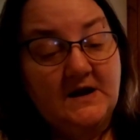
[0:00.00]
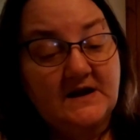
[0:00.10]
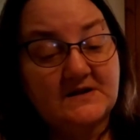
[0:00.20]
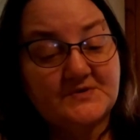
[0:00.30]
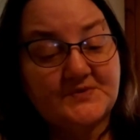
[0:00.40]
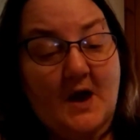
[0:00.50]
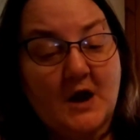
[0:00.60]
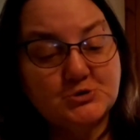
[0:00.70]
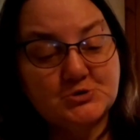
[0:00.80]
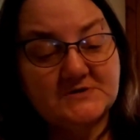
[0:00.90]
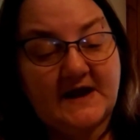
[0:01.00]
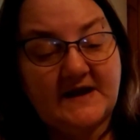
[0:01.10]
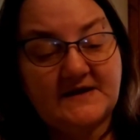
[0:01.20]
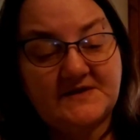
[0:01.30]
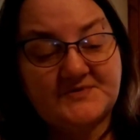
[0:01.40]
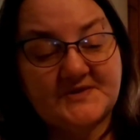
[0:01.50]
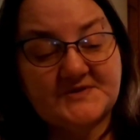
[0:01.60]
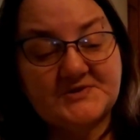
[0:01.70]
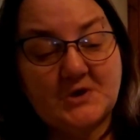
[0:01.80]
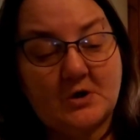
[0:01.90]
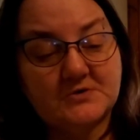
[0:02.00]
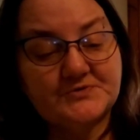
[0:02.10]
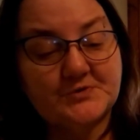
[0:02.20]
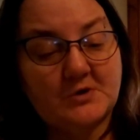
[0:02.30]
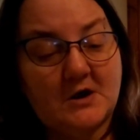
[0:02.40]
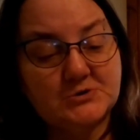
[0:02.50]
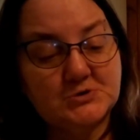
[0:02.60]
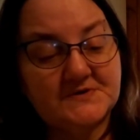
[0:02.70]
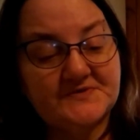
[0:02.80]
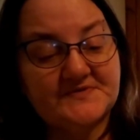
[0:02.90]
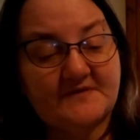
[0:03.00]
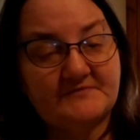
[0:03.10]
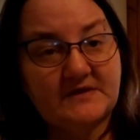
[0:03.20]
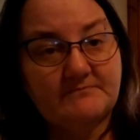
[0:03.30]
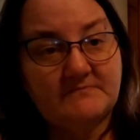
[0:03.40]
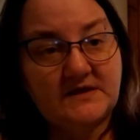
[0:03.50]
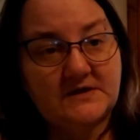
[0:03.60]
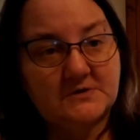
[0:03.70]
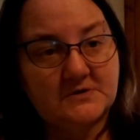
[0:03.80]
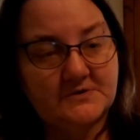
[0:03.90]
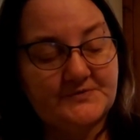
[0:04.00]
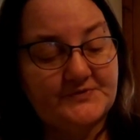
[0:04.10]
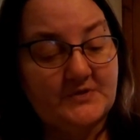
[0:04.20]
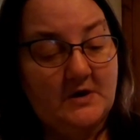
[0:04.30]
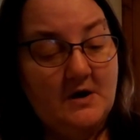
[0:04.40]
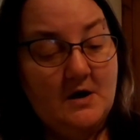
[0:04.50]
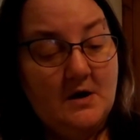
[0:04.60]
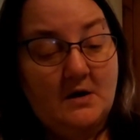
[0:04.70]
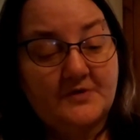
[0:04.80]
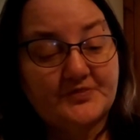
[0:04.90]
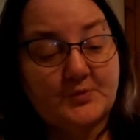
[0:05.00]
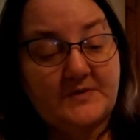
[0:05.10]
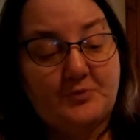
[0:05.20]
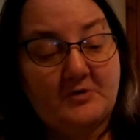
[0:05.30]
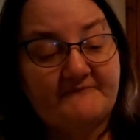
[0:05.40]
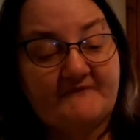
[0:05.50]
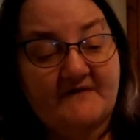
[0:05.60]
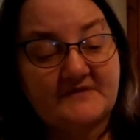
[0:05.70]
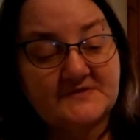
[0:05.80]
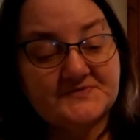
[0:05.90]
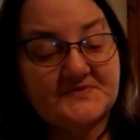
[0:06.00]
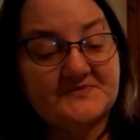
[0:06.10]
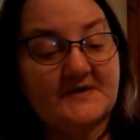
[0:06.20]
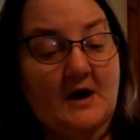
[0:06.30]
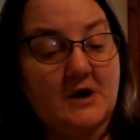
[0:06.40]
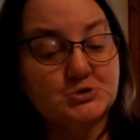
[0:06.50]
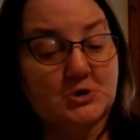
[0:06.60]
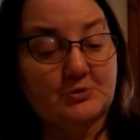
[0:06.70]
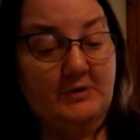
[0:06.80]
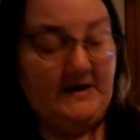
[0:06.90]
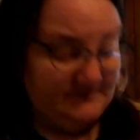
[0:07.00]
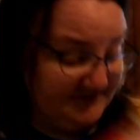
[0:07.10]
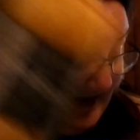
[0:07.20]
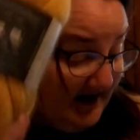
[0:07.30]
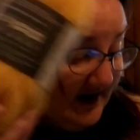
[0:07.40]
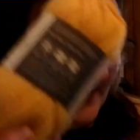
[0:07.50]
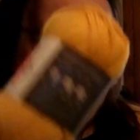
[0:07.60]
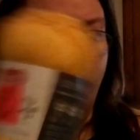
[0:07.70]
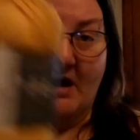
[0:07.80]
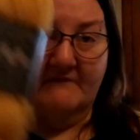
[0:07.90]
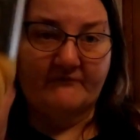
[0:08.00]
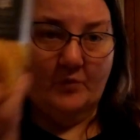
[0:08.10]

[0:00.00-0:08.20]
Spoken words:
It is 186 yards or 170 meters. 3.5 ounces and 100 grams. And I have